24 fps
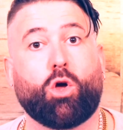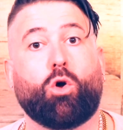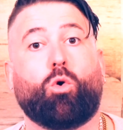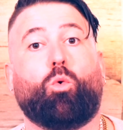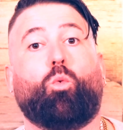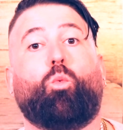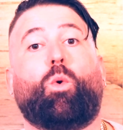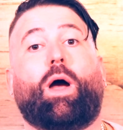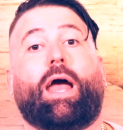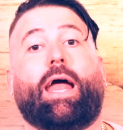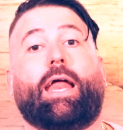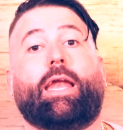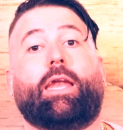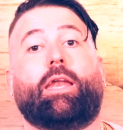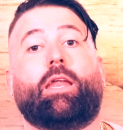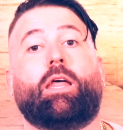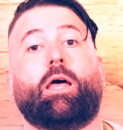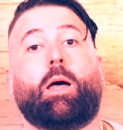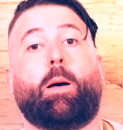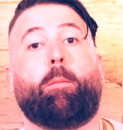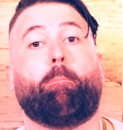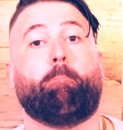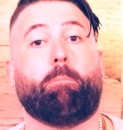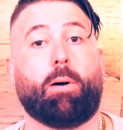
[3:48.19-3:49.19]
when
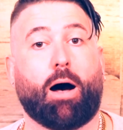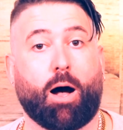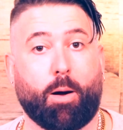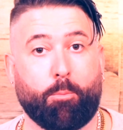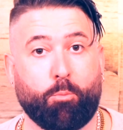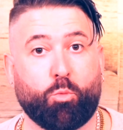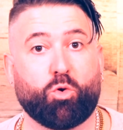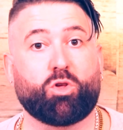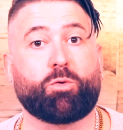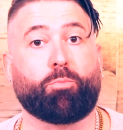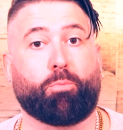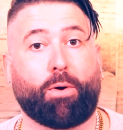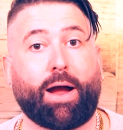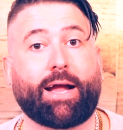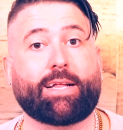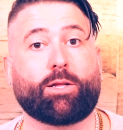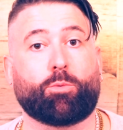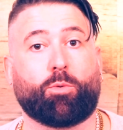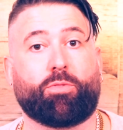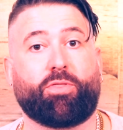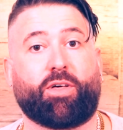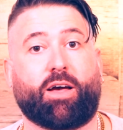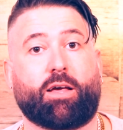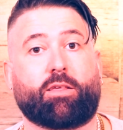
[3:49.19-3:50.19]
mom was
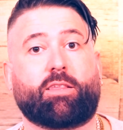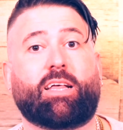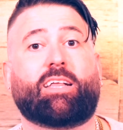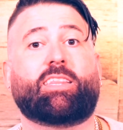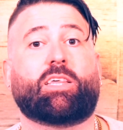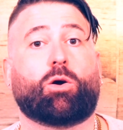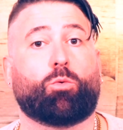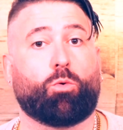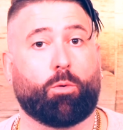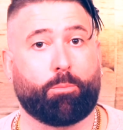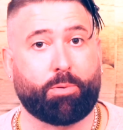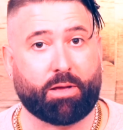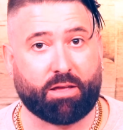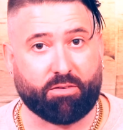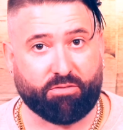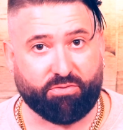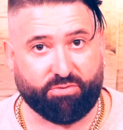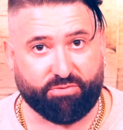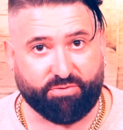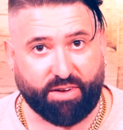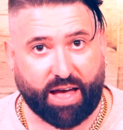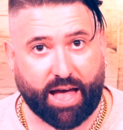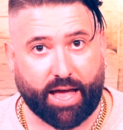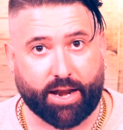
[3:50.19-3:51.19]
pregnant with us. That's how we're being
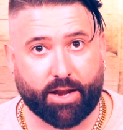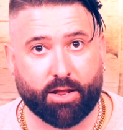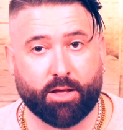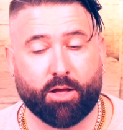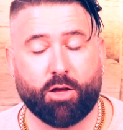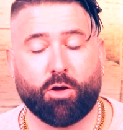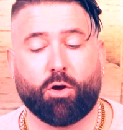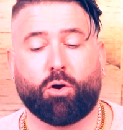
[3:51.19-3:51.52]
fed.